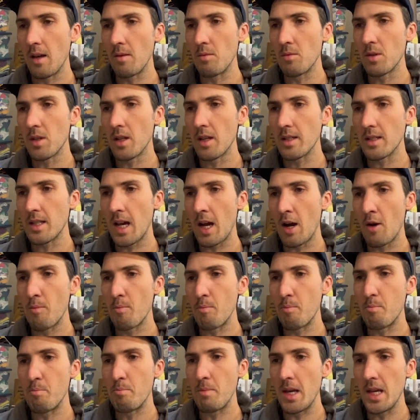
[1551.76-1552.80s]
realize how
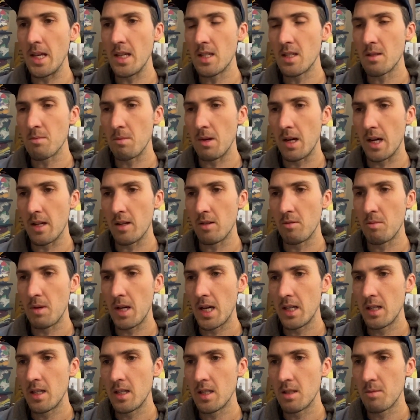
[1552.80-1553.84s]
base model
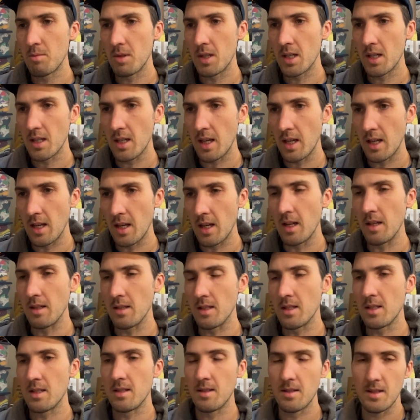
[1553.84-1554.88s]
mine is because, and
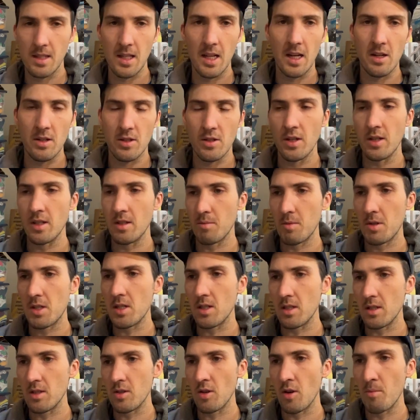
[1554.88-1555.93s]
it's standard
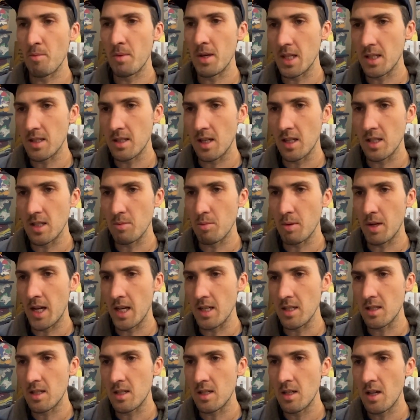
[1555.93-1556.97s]
transmission, so it makes sense, but it
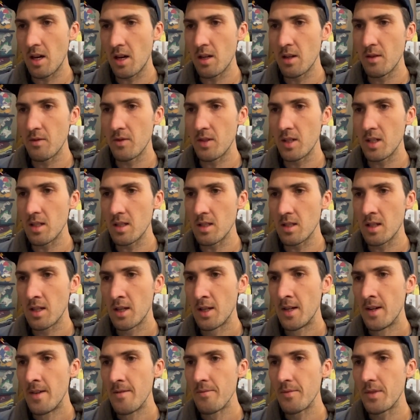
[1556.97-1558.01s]
has none of these
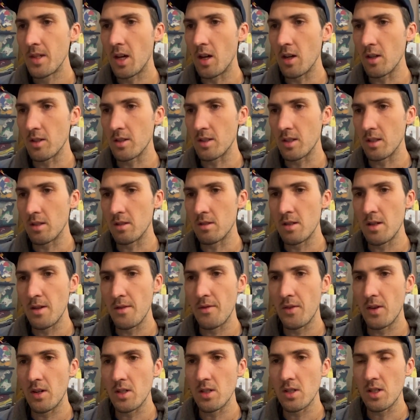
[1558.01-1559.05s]
auxiliary
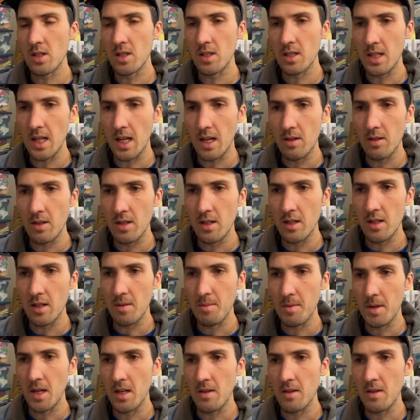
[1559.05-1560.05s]
functions down here. I'm not